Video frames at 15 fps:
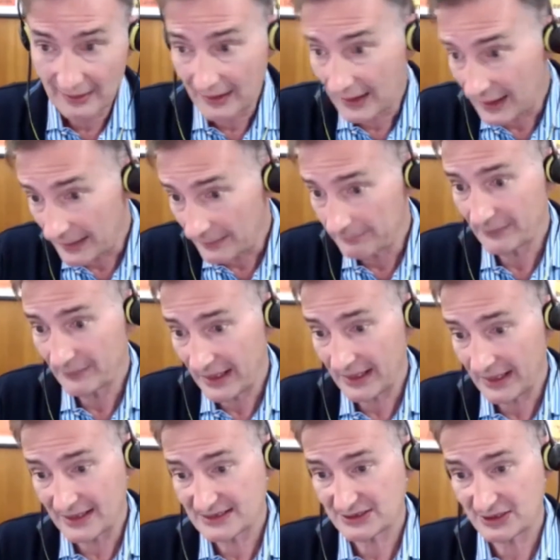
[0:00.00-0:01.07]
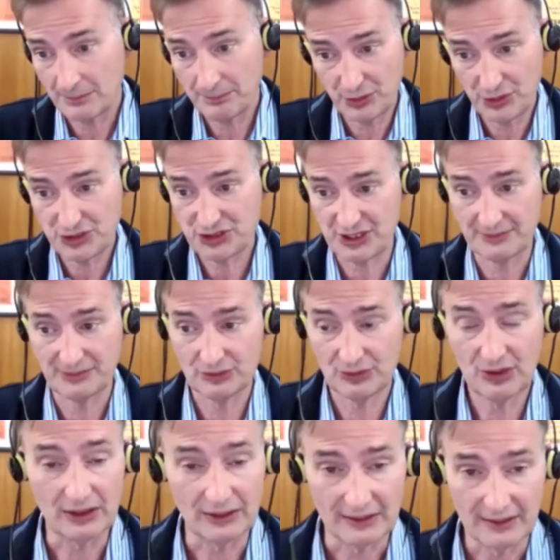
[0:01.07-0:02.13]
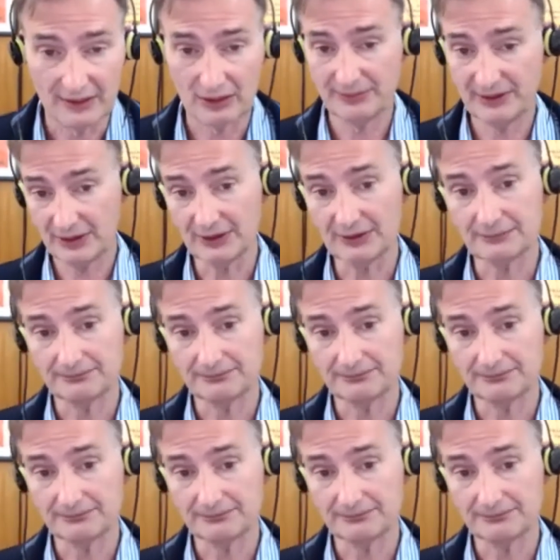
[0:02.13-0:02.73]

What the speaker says: and it's going to push them along. It'll be good.